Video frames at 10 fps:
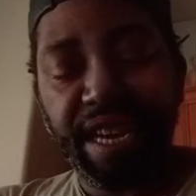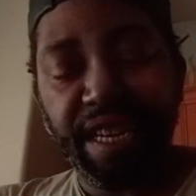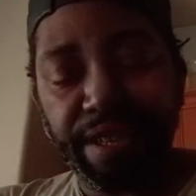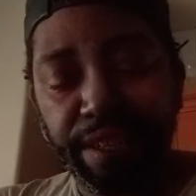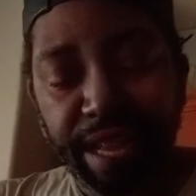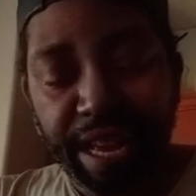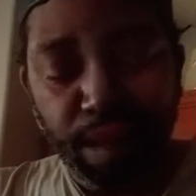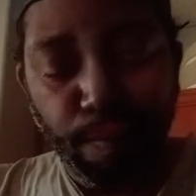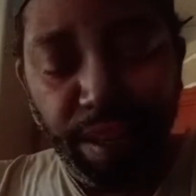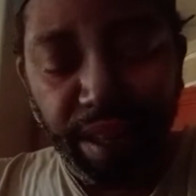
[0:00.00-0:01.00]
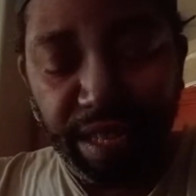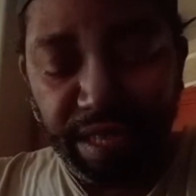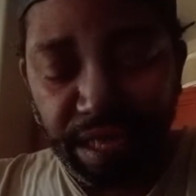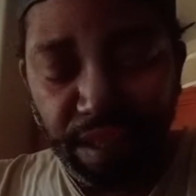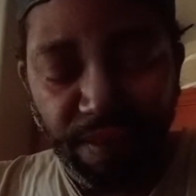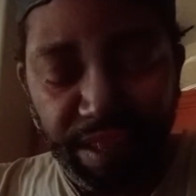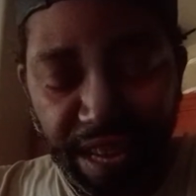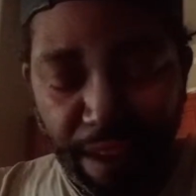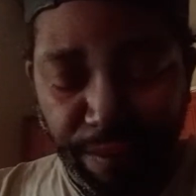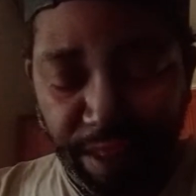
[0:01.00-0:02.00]
has a Class B license with
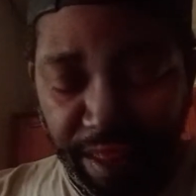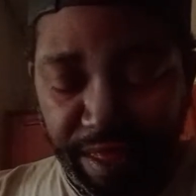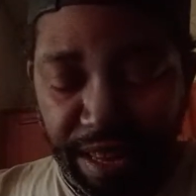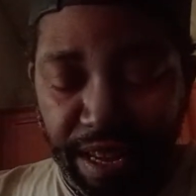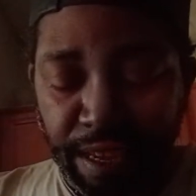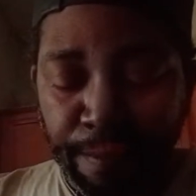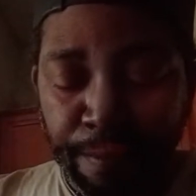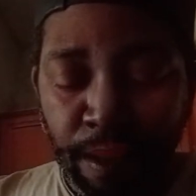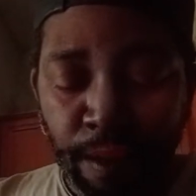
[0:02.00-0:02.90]
the FCC,